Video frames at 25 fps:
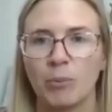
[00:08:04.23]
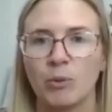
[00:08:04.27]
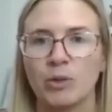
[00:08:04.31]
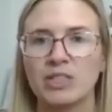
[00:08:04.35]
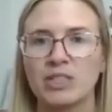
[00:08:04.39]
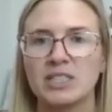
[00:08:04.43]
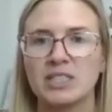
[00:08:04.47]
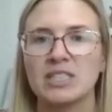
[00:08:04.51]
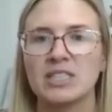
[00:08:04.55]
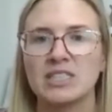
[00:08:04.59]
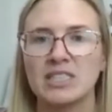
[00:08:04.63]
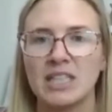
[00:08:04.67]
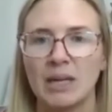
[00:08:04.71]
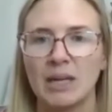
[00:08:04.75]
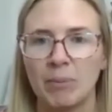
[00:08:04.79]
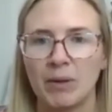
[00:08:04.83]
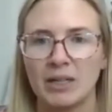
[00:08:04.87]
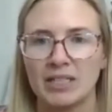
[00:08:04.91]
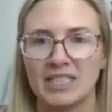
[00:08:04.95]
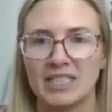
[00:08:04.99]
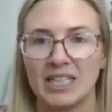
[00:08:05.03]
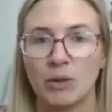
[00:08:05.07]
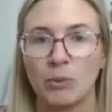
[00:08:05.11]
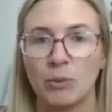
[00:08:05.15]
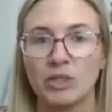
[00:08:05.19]
What's the step I
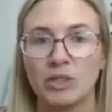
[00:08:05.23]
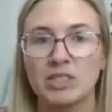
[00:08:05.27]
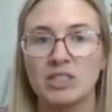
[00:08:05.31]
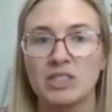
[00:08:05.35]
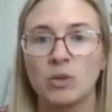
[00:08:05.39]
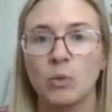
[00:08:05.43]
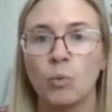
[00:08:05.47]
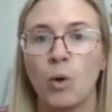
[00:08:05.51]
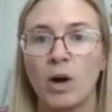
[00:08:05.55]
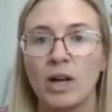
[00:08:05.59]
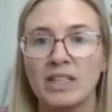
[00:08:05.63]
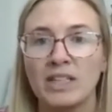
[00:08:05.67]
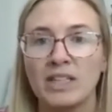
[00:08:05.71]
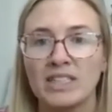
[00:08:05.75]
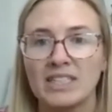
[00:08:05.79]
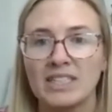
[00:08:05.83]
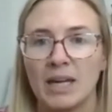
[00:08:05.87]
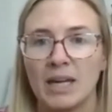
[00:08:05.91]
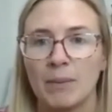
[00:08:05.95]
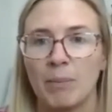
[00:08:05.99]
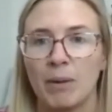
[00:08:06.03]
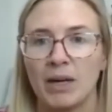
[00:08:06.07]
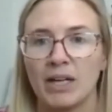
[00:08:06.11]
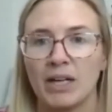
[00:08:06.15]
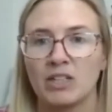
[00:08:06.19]
take? What's the one
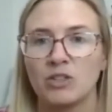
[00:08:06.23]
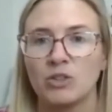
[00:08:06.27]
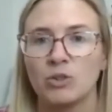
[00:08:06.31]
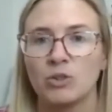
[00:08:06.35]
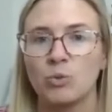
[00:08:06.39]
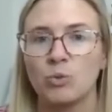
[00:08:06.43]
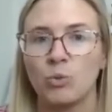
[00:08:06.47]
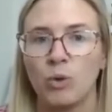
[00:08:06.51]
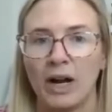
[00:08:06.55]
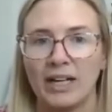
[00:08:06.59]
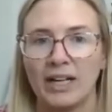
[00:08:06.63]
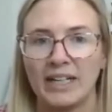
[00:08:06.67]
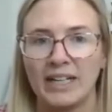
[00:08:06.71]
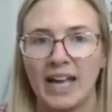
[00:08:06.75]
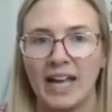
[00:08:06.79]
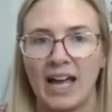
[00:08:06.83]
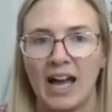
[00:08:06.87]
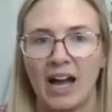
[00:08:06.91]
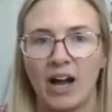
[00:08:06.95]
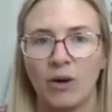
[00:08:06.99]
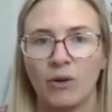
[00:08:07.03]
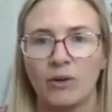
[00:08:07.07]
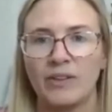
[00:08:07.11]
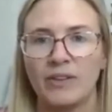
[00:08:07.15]
step I can do right now?